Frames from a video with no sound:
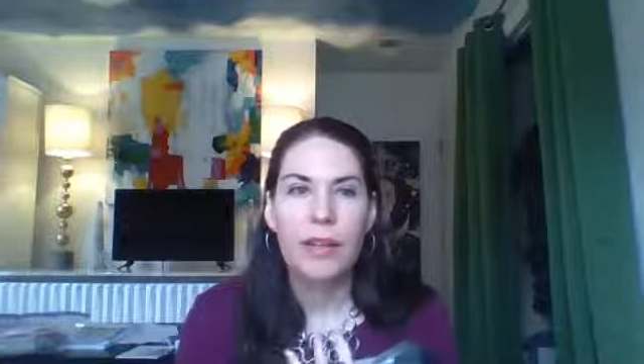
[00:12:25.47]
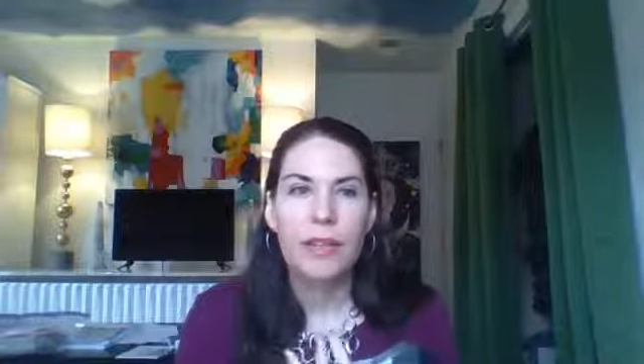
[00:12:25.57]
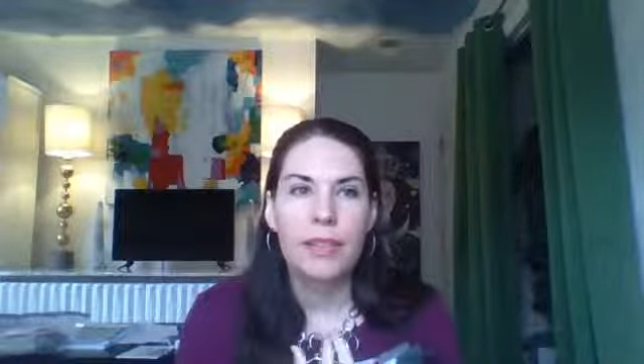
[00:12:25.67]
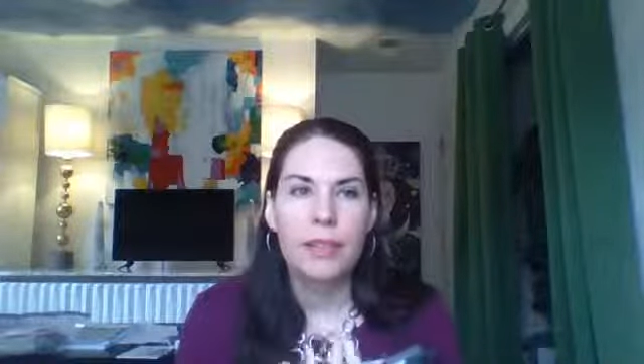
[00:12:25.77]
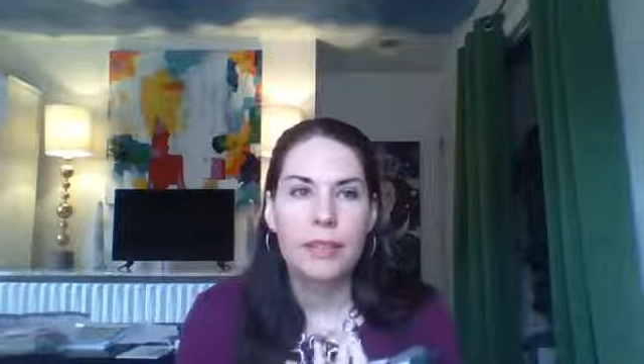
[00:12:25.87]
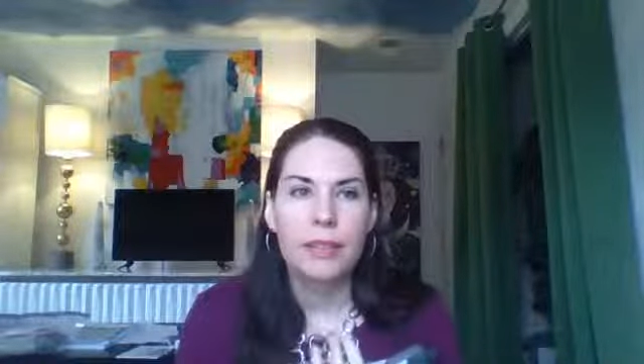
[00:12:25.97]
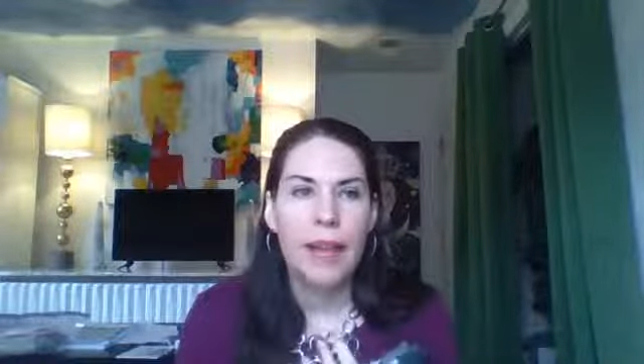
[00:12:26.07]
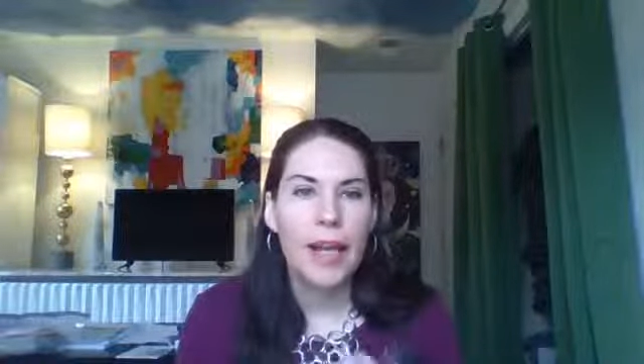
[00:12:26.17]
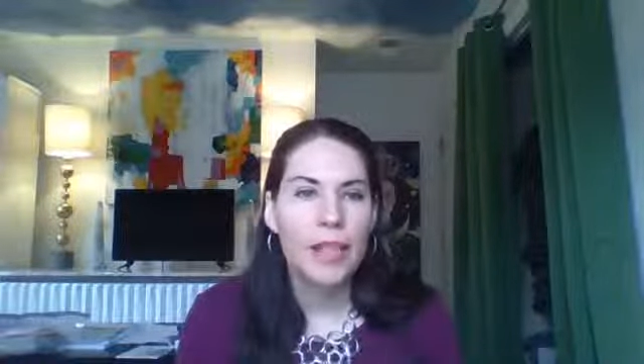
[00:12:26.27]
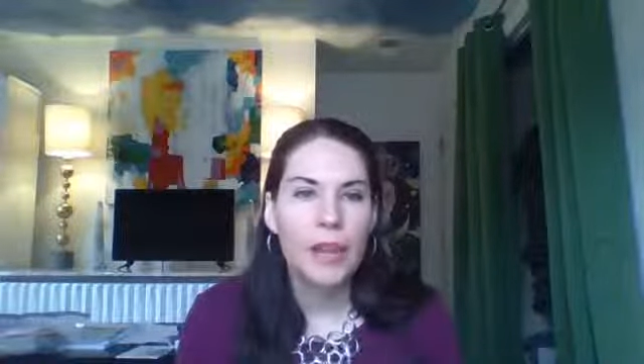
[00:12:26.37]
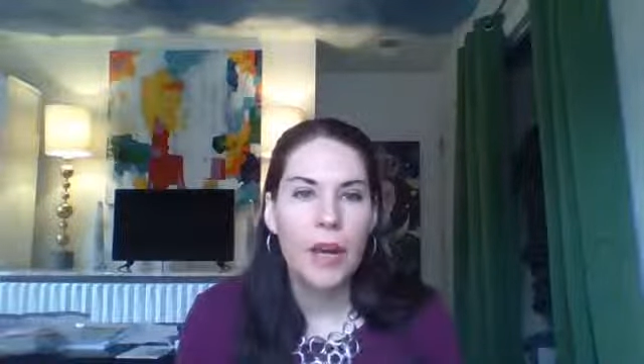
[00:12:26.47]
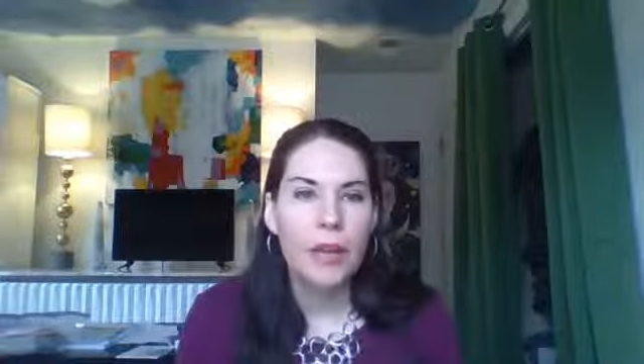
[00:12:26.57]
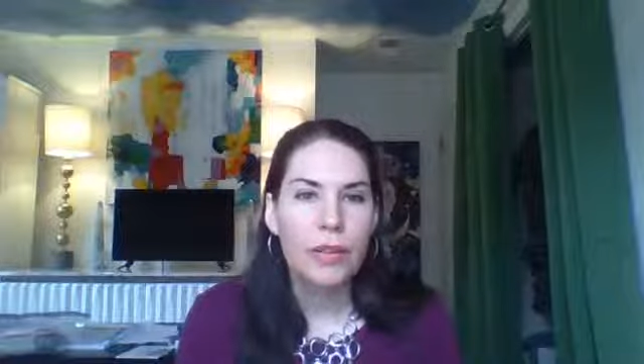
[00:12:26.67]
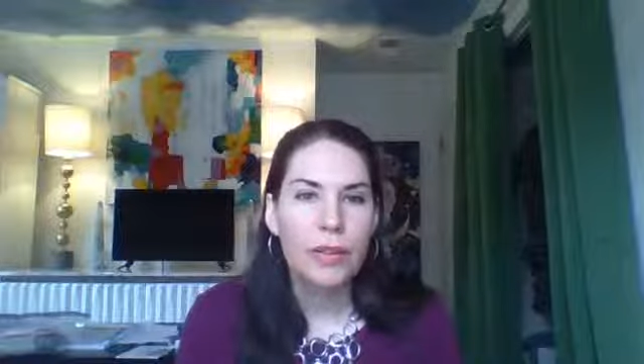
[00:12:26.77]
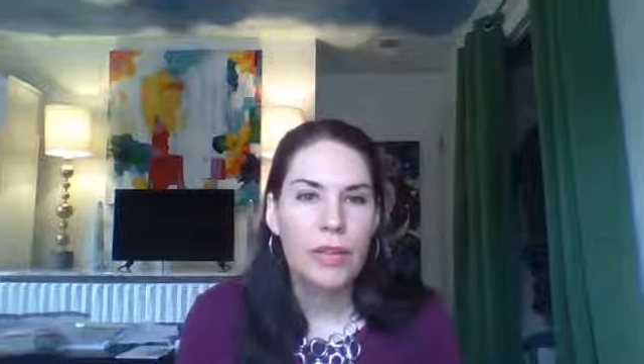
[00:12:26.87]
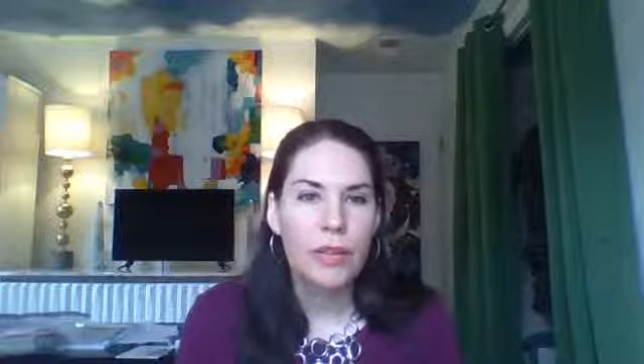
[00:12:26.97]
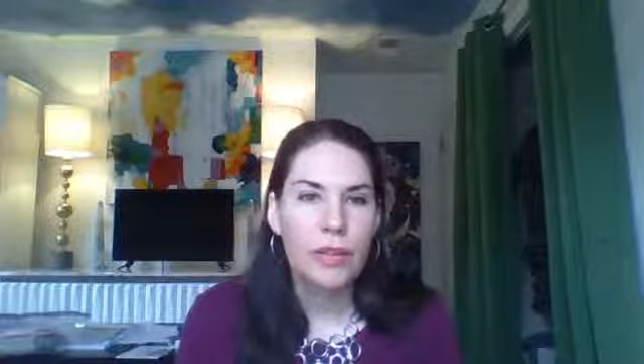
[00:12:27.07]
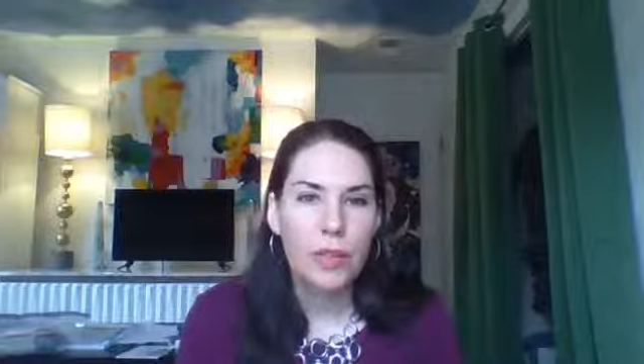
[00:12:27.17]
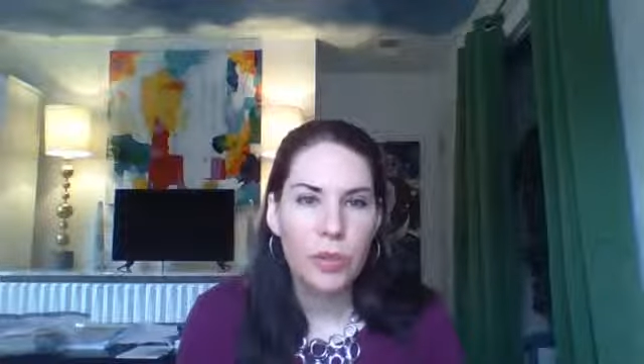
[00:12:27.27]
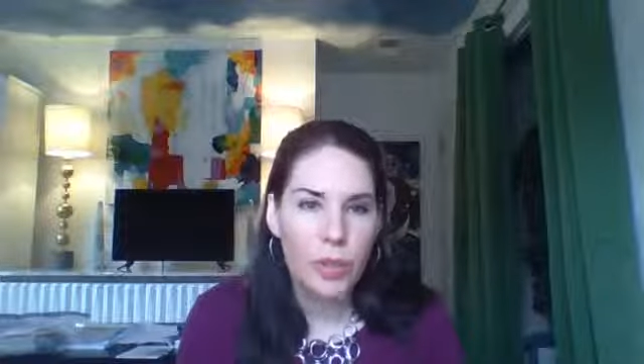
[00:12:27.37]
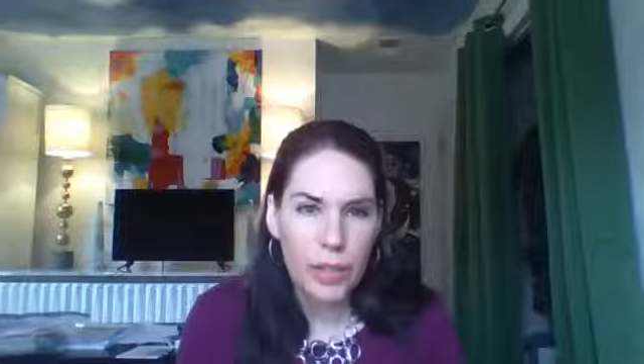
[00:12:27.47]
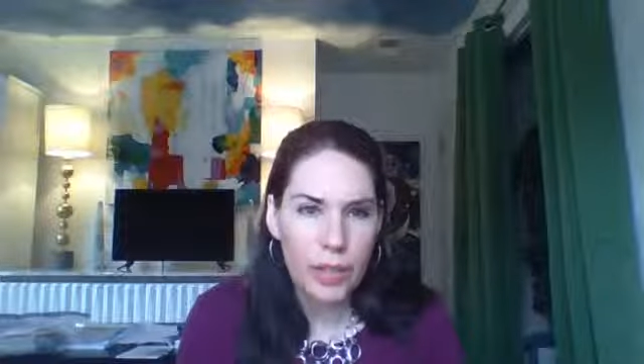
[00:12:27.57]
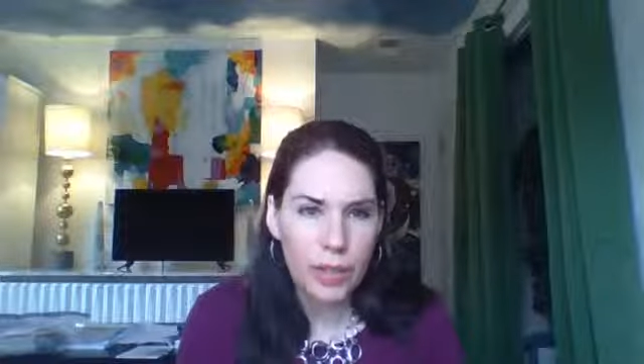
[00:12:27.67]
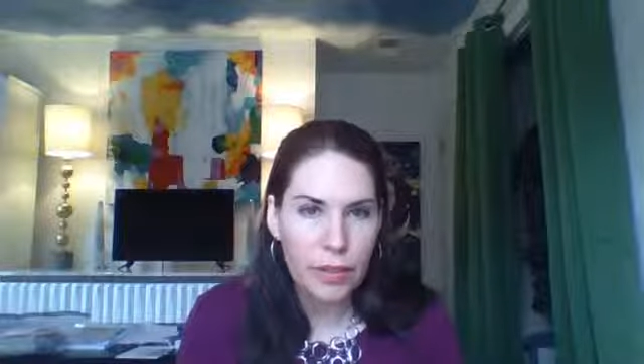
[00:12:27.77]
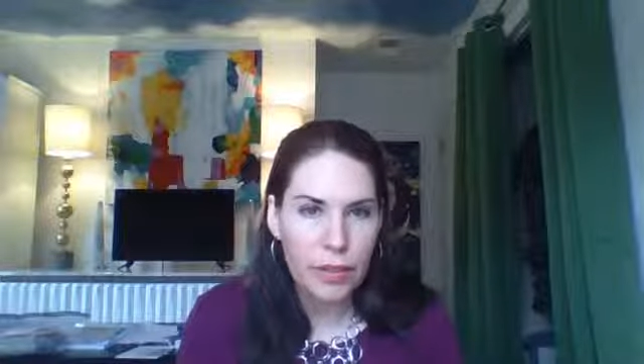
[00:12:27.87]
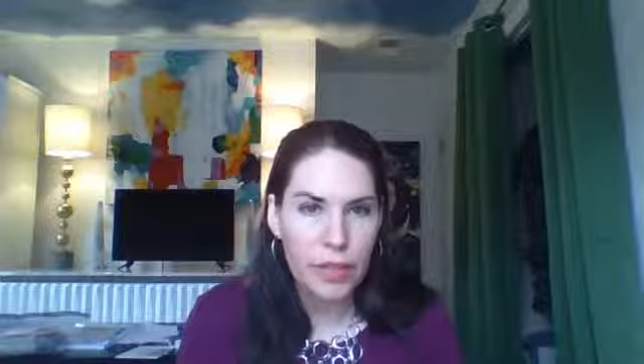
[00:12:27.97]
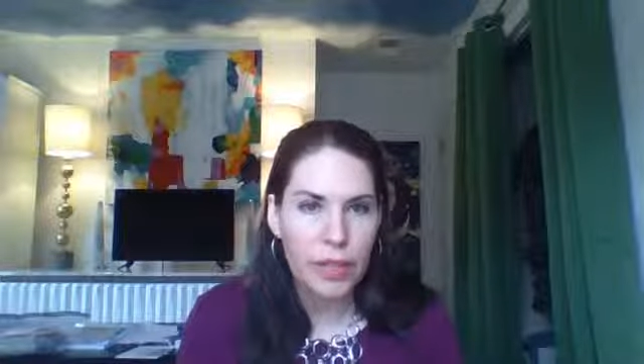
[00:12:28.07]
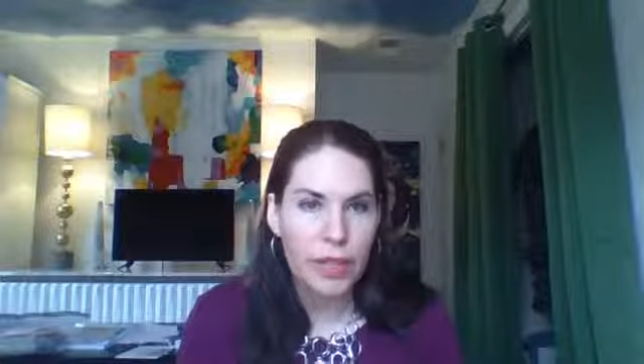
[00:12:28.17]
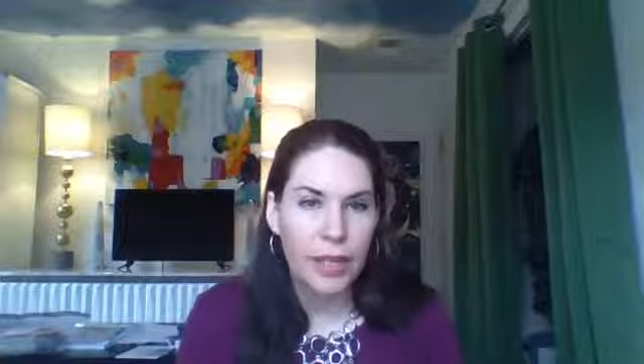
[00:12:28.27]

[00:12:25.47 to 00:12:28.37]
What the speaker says: to last longer than 2 years